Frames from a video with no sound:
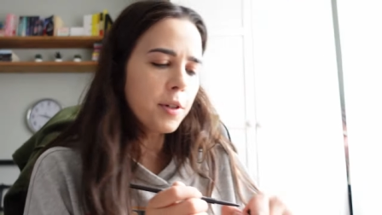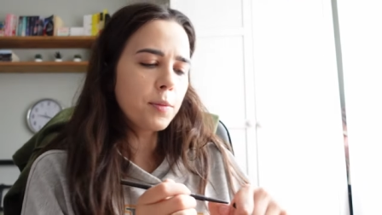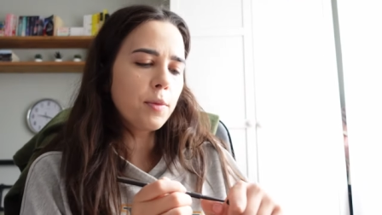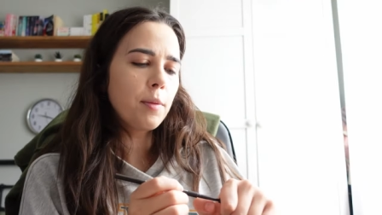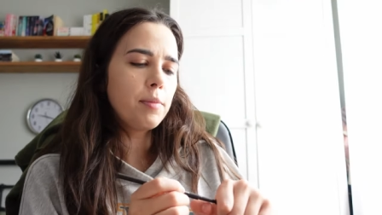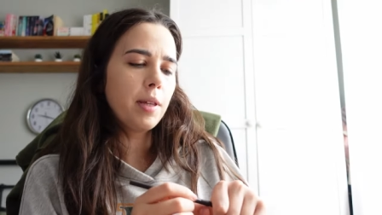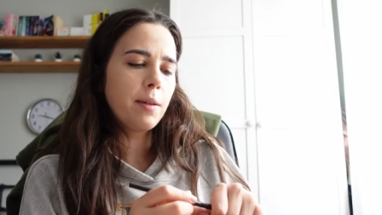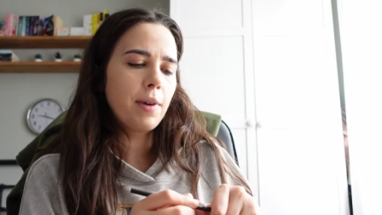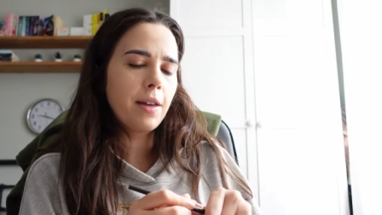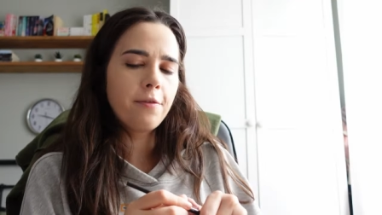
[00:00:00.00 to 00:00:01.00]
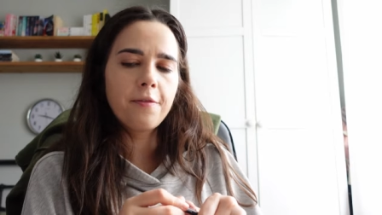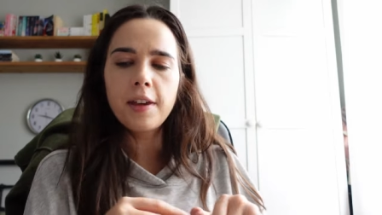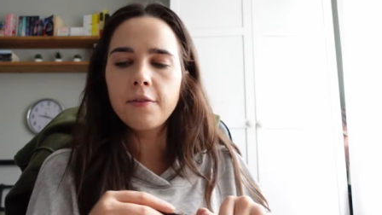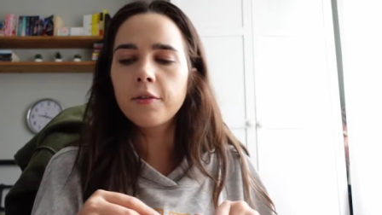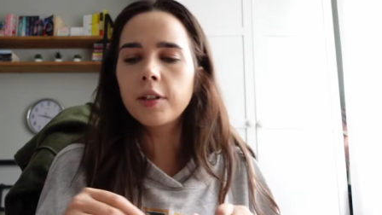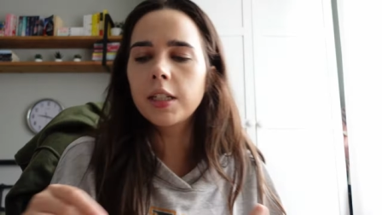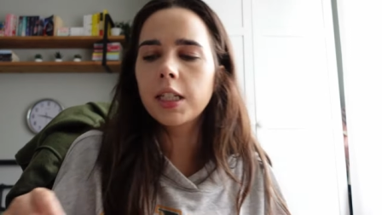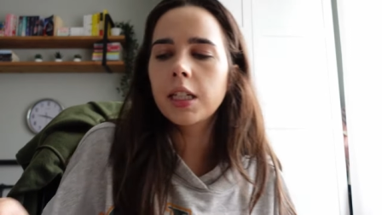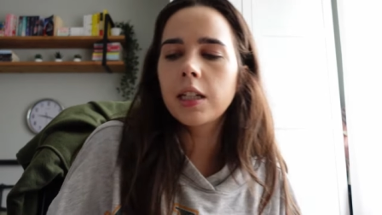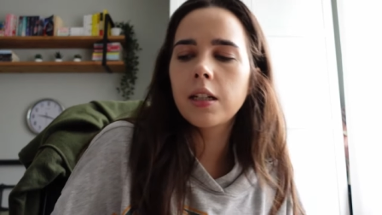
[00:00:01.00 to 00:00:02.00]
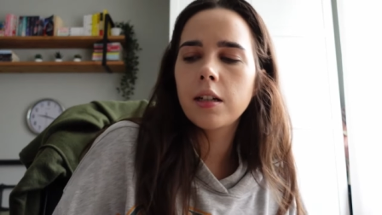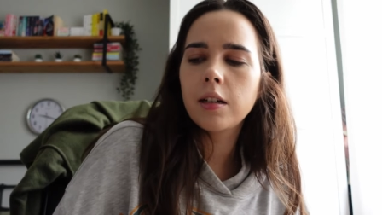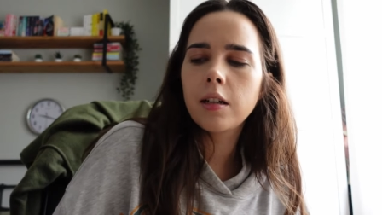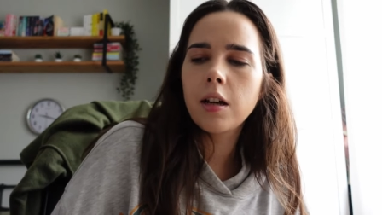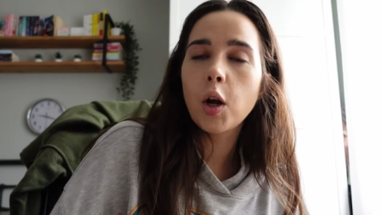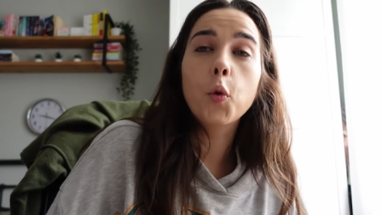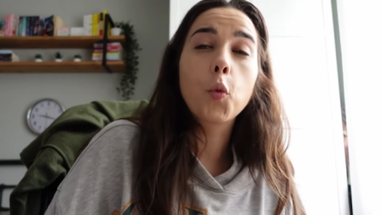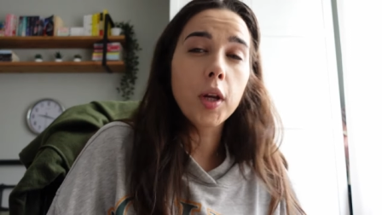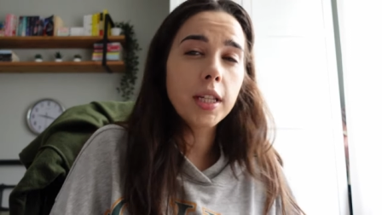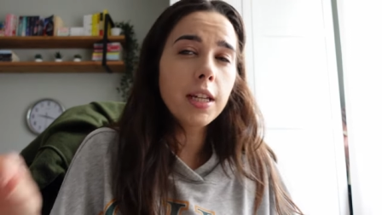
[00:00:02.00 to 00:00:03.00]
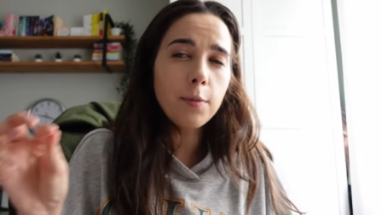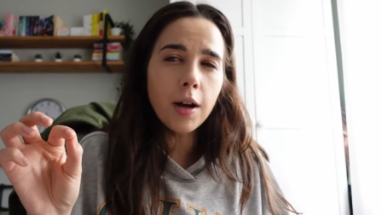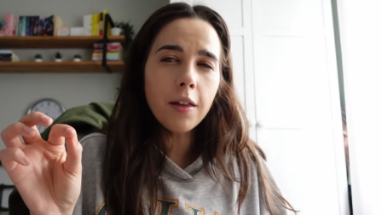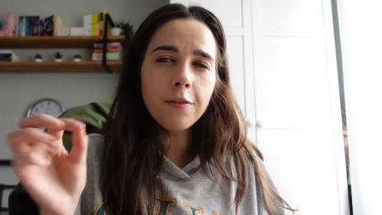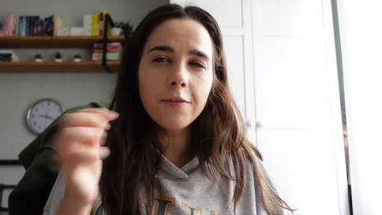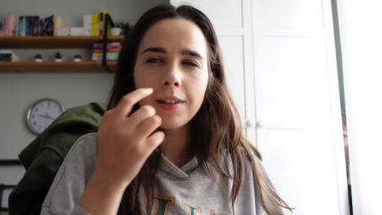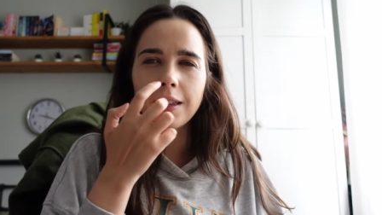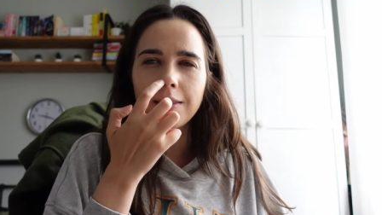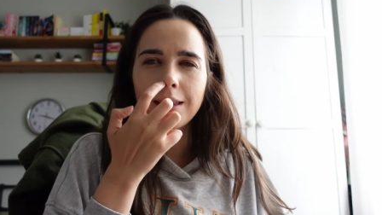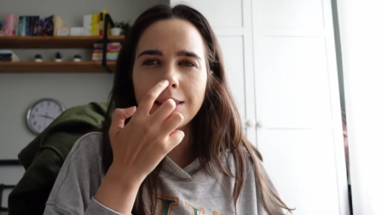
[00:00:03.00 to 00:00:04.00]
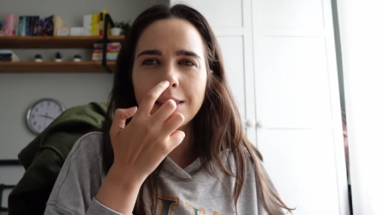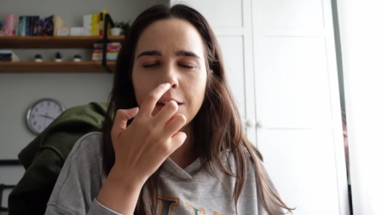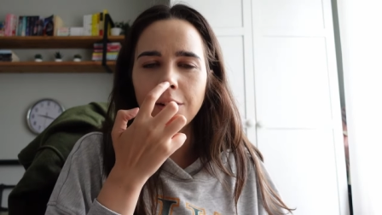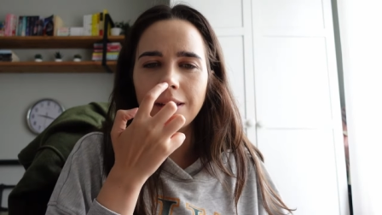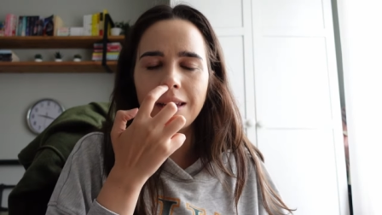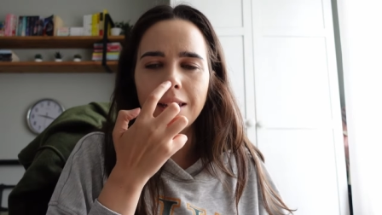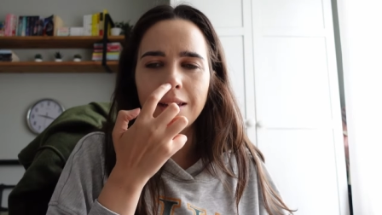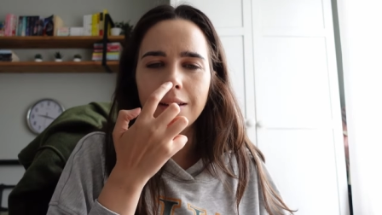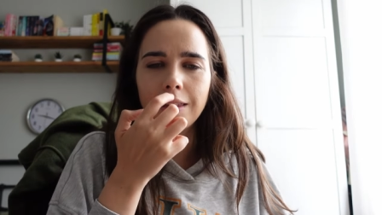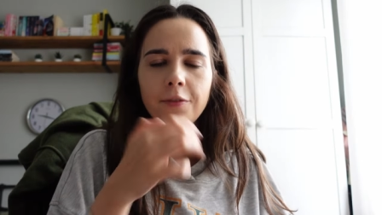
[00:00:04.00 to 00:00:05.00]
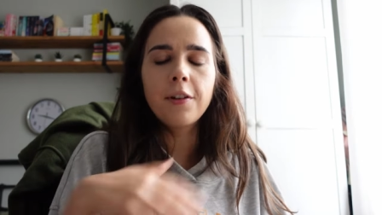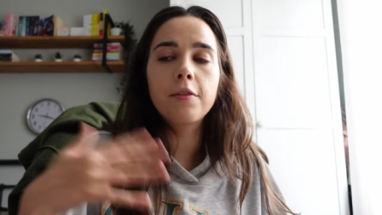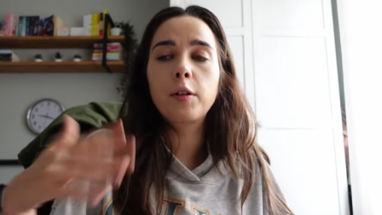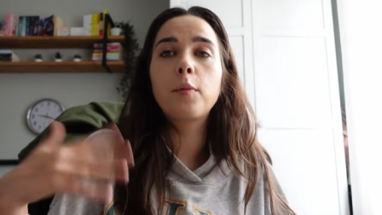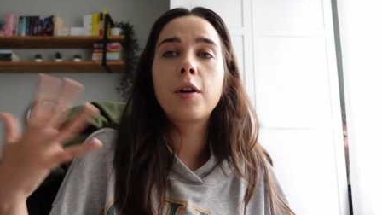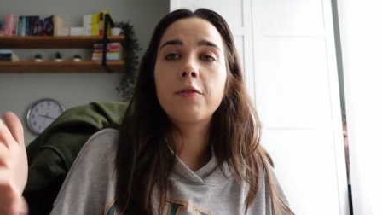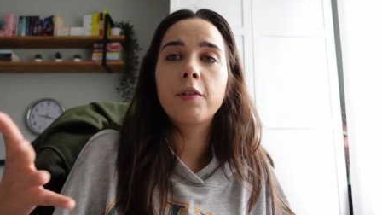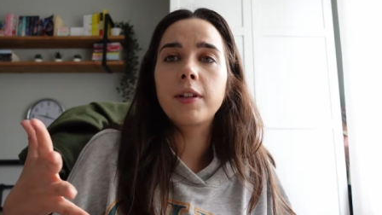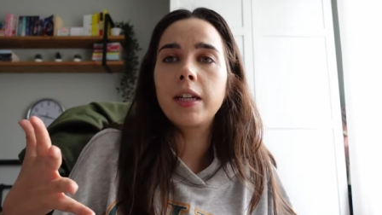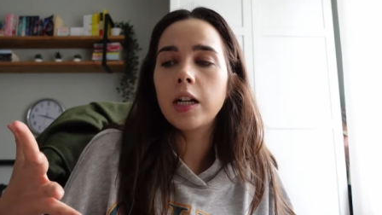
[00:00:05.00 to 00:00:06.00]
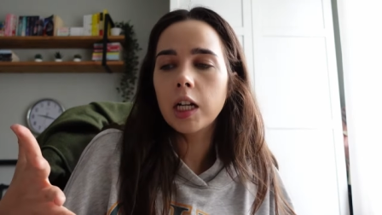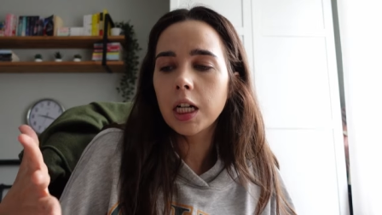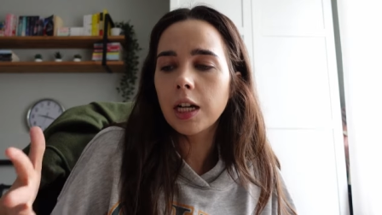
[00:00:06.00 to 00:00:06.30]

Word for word: is probably my favorite reading month, not necessarily like favorite month of the year.